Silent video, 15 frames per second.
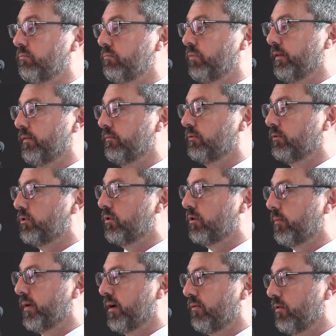We'll talk
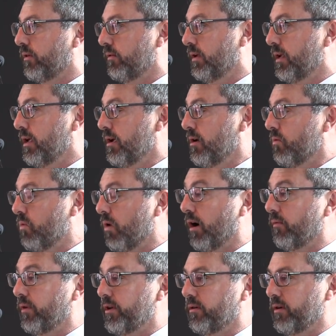about why
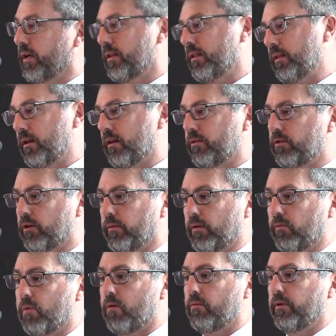we're doing it, and then I'll talk
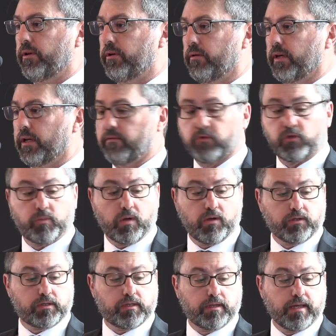about what we're doing in
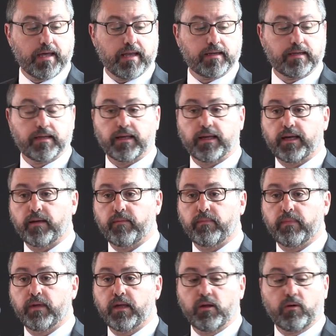response to that,
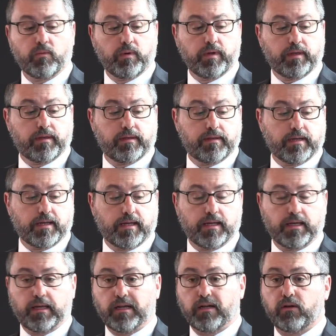with
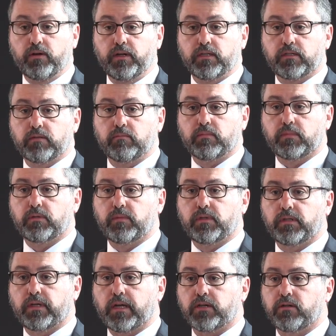including some
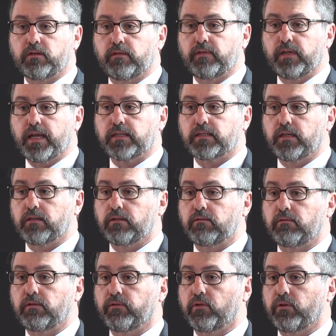discussion of the assets
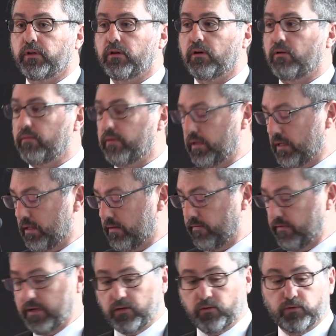that we've already got within the
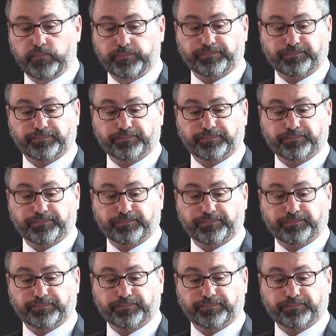vehicle.